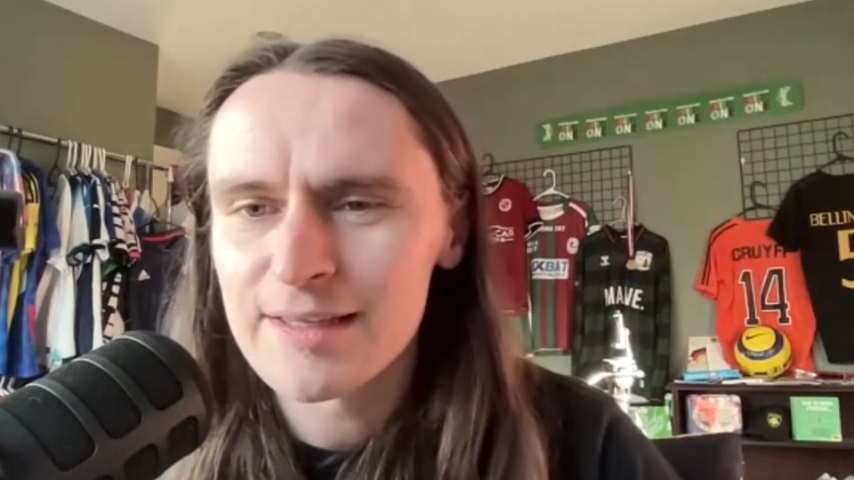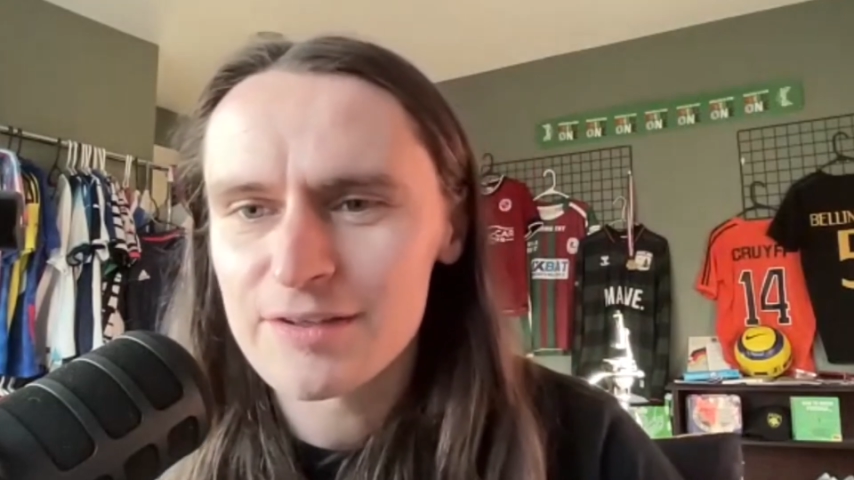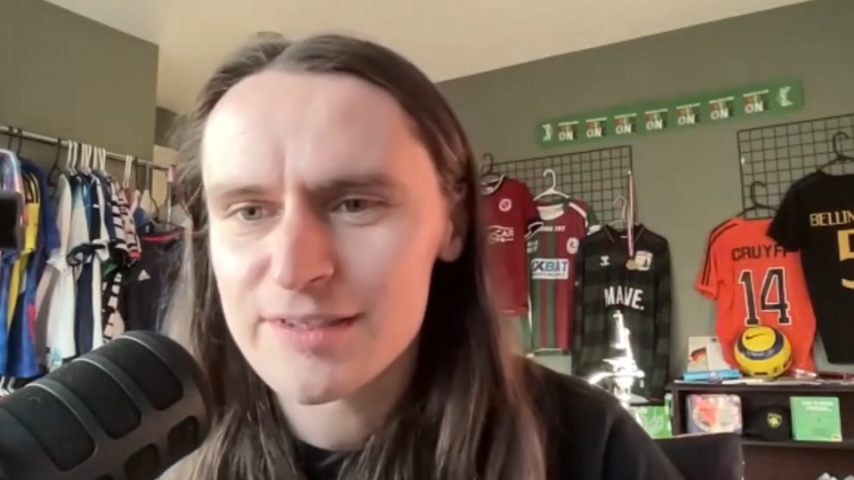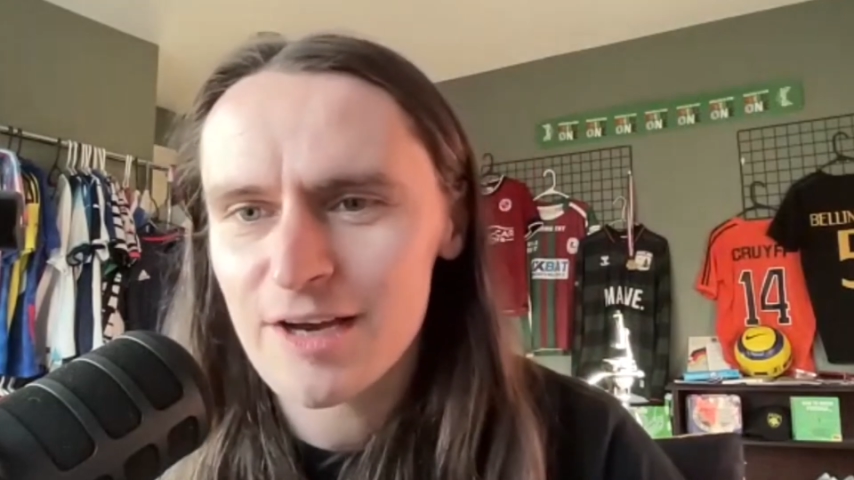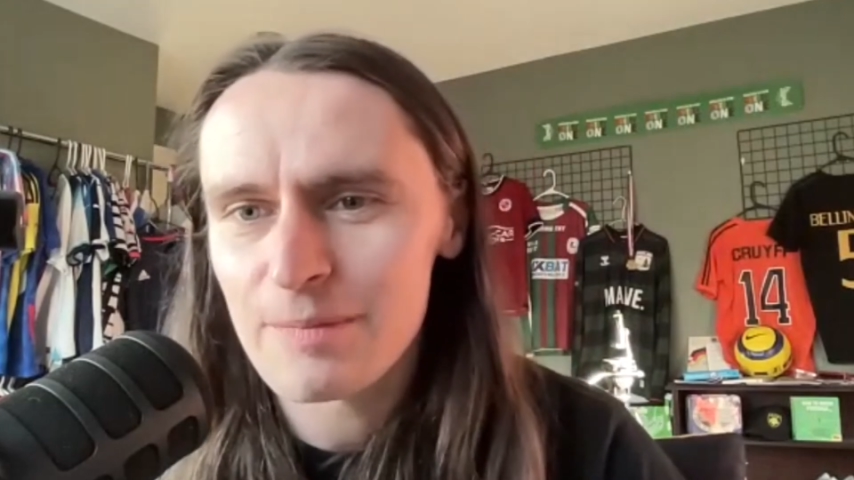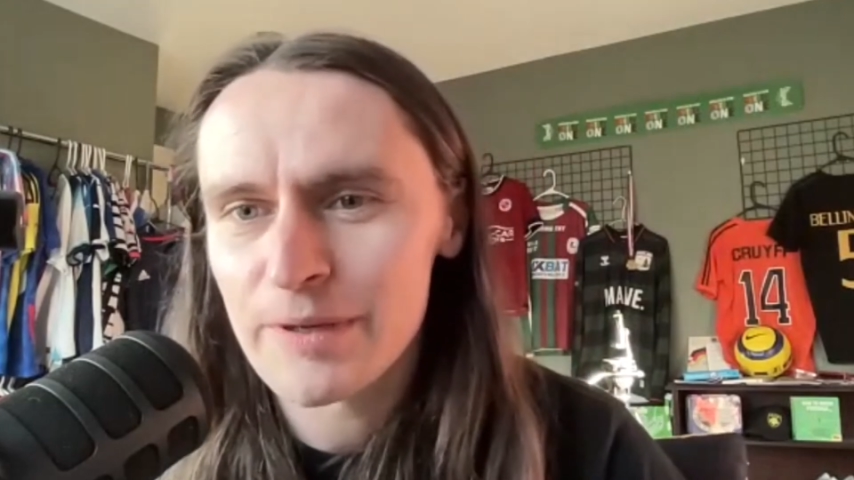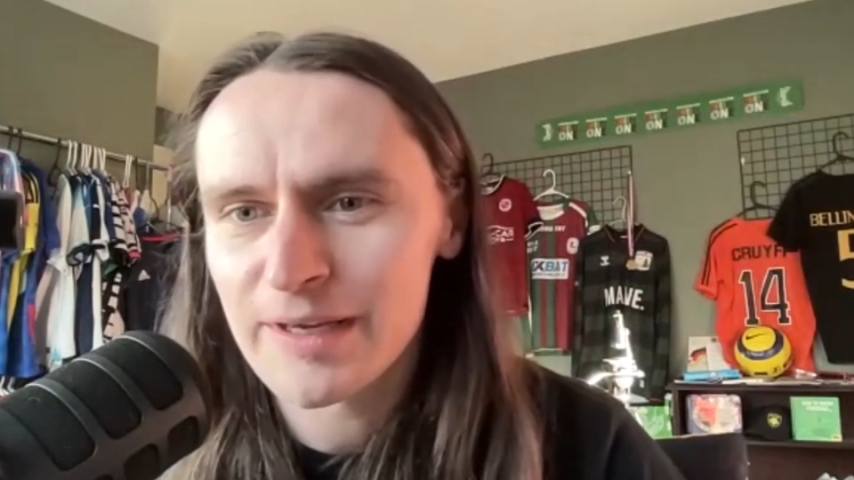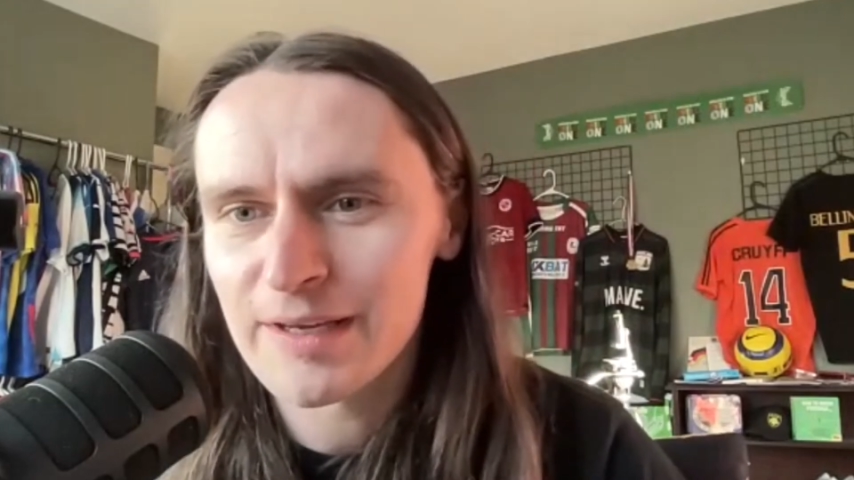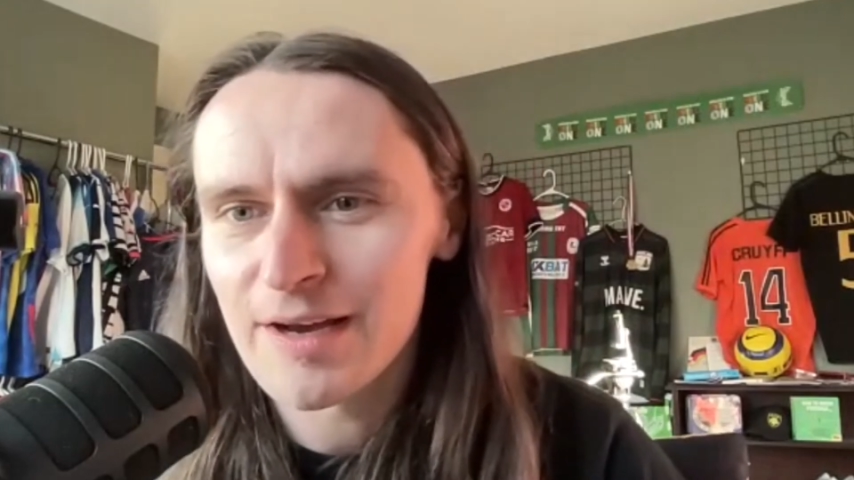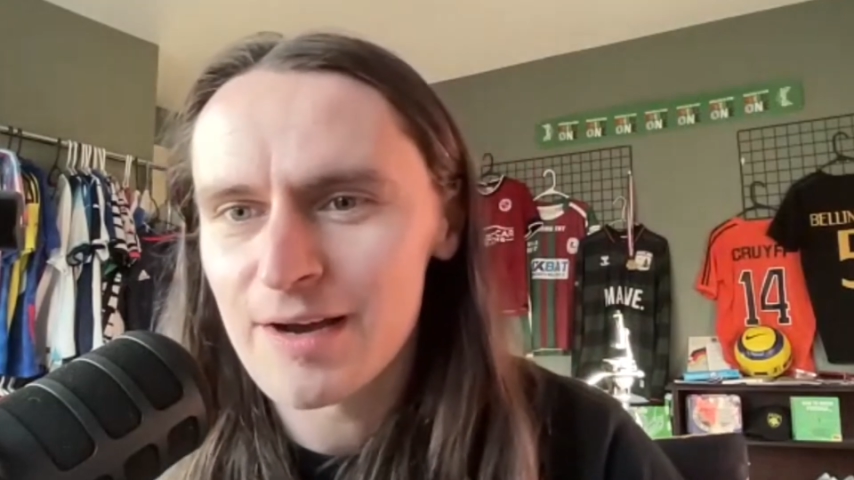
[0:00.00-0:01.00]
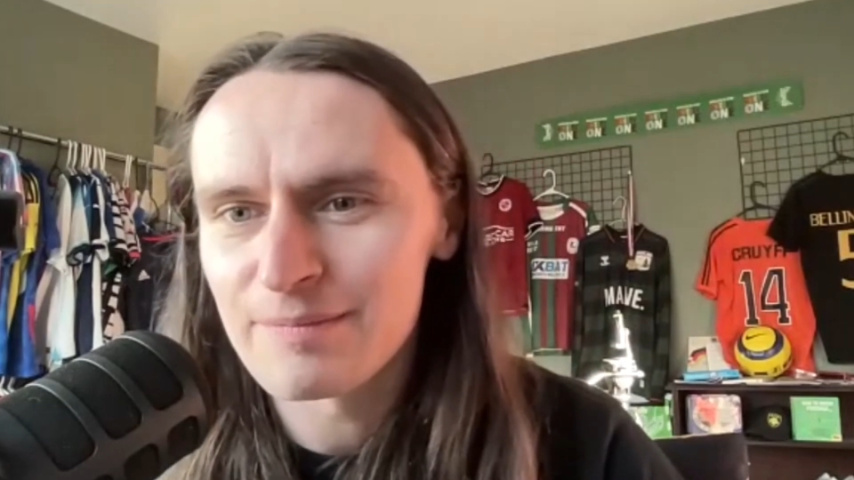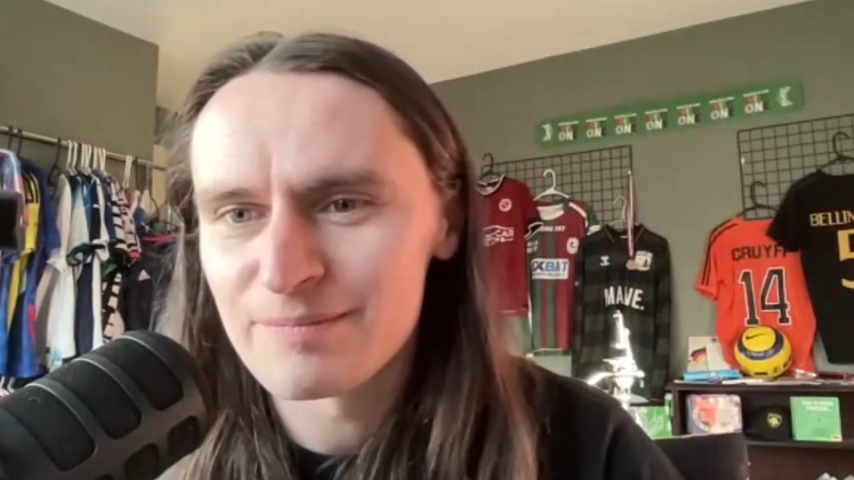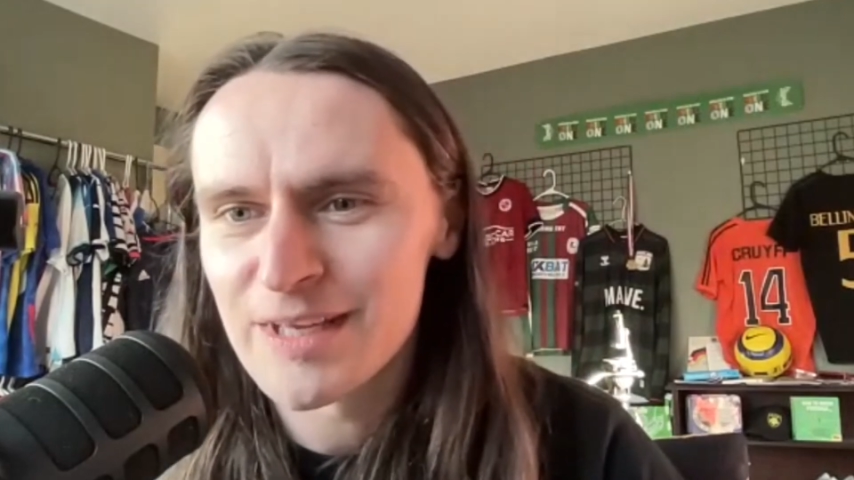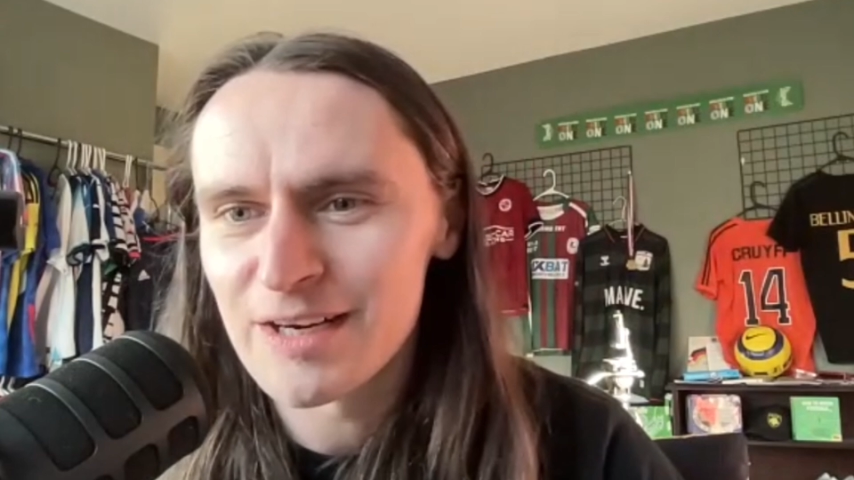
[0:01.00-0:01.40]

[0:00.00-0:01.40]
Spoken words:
they'll start picking up,